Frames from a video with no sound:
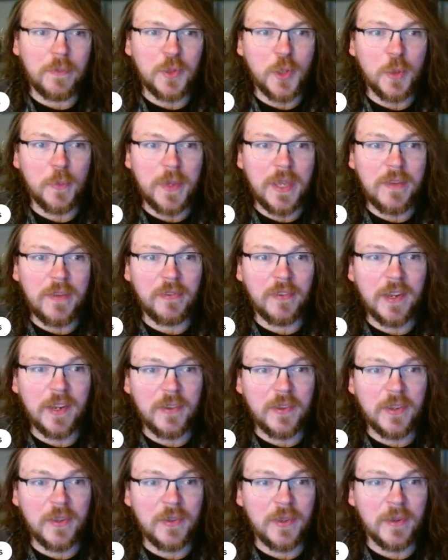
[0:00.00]
To be
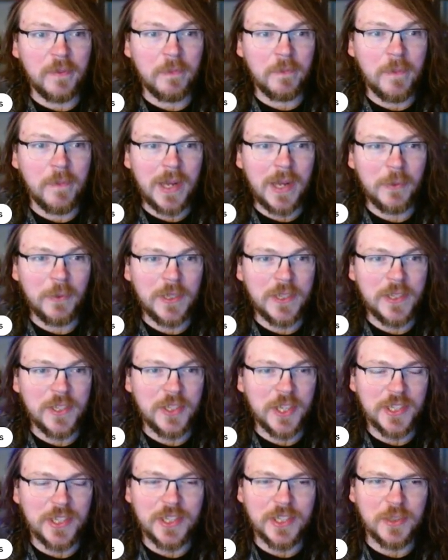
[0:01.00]
fair though, the manhwa is
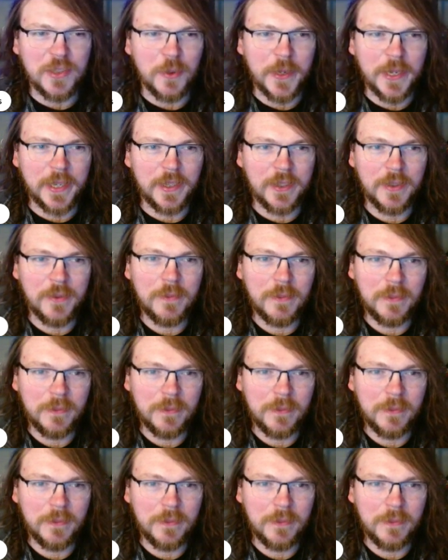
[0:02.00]
just as quick.